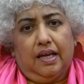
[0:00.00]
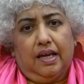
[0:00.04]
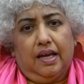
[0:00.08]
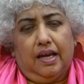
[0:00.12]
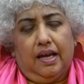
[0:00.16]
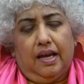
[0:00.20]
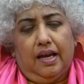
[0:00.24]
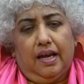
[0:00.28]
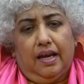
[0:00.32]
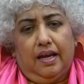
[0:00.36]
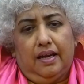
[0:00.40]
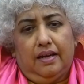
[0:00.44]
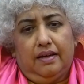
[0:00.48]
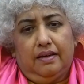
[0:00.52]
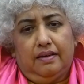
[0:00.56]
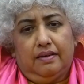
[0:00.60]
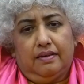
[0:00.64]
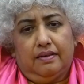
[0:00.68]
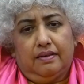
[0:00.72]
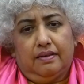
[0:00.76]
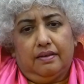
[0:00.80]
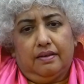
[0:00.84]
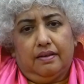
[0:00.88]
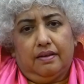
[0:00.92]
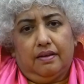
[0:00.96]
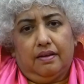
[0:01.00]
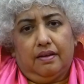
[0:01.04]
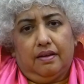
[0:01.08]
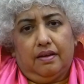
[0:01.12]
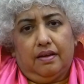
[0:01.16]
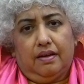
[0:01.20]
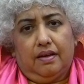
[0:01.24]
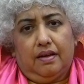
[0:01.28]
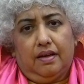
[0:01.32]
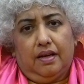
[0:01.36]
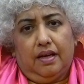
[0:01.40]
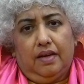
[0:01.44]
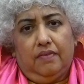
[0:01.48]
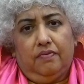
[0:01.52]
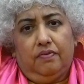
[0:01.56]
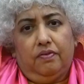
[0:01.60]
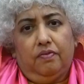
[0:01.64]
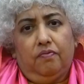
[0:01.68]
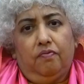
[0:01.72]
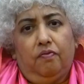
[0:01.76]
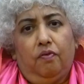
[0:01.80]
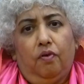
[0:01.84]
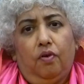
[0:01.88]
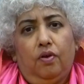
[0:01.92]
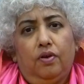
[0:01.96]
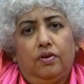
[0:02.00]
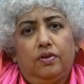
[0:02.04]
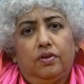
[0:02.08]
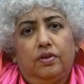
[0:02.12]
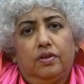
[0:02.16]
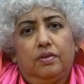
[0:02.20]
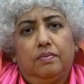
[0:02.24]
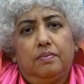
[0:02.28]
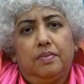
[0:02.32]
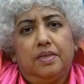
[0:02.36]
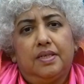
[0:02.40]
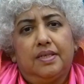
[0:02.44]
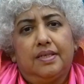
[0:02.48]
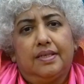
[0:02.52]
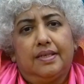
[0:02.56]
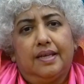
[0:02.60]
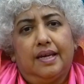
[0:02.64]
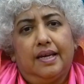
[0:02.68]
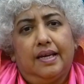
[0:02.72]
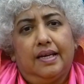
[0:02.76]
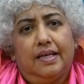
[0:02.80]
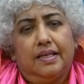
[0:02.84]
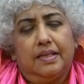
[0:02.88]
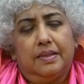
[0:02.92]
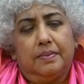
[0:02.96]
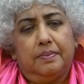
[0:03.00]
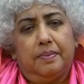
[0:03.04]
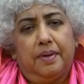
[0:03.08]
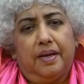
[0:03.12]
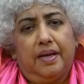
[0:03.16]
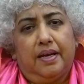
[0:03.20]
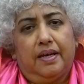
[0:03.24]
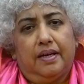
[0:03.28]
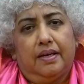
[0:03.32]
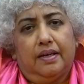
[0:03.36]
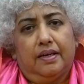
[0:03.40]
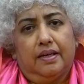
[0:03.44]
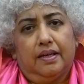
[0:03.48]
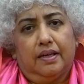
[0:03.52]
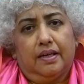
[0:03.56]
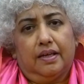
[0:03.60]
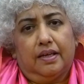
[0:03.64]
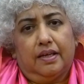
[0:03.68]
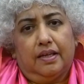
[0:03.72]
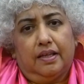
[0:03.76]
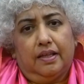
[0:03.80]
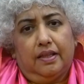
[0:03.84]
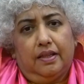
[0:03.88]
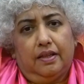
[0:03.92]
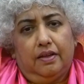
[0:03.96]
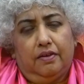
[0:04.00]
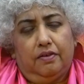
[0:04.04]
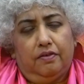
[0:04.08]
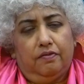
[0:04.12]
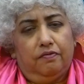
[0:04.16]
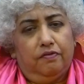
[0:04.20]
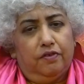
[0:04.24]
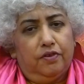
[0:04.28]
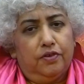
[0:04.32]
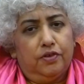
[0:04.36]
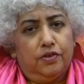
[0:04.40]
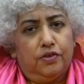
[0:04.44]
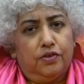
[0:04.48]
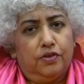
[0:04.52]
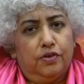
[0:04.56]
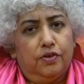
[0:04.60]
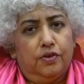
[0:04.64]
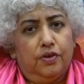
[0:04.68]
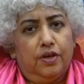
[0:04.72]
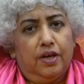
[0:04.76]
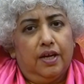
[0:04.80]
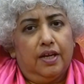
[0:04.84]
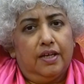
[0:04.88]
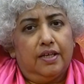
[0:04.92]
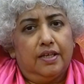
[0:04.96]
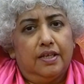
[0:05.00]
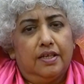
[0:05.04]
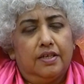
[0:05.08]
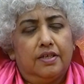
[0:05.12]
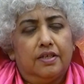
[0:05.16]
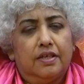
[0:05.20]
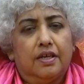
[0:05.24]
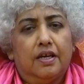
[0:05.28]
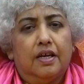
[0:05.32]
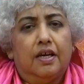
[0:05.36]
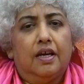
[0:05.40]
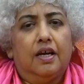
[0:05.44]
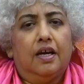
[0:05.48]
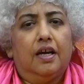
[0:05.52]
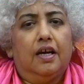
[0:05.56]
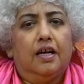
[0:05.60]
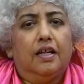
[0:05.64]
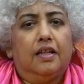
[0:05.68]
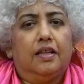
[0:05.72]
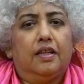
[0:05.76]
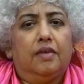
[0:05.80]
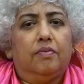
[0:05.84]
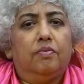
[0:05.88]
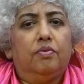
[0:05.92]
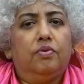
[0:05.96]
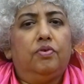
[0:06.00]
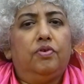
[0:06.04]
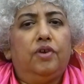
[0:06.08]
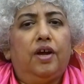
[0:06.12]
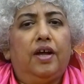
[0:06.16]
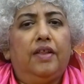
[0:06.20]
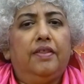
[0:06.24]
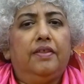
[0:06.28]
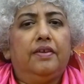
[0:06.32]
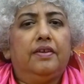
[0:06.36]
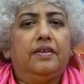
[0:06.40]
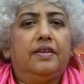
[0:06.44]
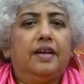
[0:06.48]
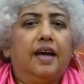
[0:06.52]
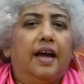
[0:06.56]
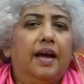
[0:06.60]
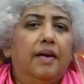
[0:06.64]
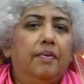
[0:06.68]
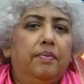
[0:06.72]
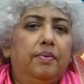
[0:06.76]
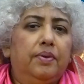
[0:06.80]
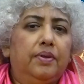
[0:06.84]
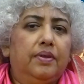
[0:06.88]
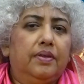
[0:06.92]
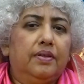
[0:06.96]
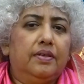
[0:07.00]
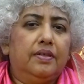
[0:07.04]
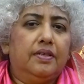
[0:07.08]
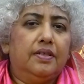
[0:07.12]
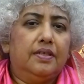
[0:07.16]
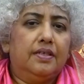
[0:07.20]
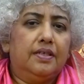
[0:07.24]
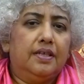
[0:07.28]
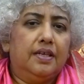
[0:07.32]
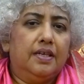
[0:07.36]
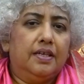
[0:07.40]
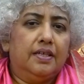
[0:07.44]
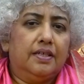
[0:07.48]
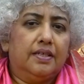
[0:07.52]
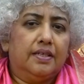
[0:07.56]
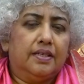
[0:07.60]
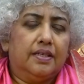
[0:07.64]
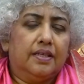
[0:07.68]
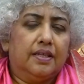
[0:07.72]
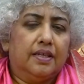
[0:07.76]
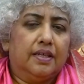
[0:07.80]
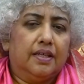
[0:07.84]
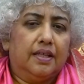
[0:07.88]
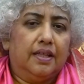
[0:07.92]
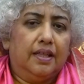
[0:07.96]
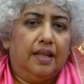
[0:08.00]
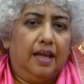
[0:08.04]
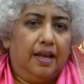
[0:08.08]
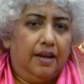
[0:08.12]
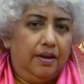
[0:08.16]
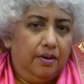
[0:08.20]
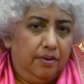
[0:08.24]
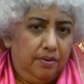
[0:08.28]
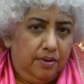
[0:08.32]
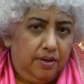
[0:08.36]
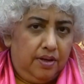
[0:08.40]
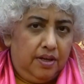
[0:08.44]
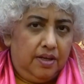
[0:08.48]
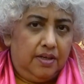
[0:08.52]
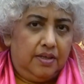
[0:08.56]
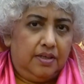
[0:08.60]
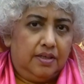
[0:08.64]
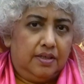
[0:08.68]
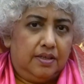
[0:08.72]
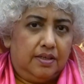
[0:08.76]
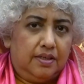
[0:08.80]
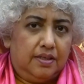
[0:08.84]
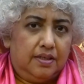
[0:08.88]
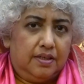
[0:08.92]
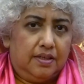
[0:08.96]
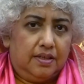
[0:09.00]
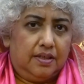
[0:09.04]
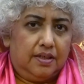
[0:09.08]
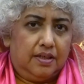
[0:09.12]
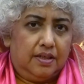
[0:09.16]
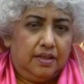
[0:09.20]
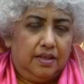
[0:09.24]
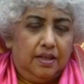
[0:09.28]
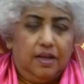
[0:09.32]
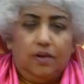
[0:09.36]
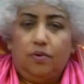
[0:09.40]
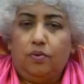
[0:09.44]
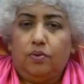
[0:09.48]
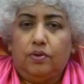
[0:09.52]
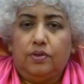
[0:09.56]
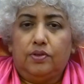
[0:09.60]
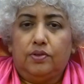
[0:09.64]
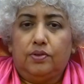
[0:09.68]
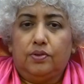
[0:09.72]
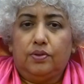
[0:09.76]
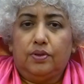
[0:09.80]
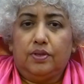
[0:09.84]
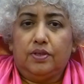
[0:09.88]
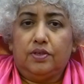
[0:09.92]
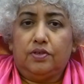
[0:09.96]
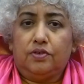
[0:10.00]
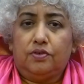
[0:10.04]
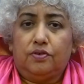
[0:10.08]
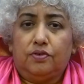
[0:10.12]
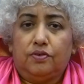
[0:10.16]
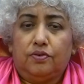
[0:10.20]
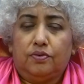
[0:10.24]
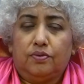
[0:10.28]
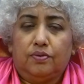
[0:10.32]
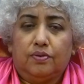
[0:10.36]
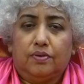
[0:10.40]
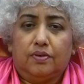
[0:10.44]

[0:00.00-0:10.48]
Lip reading: And if the fault or the mistake is big, they refuse to look at it. They would rather die with the disease than look at it. That also is true.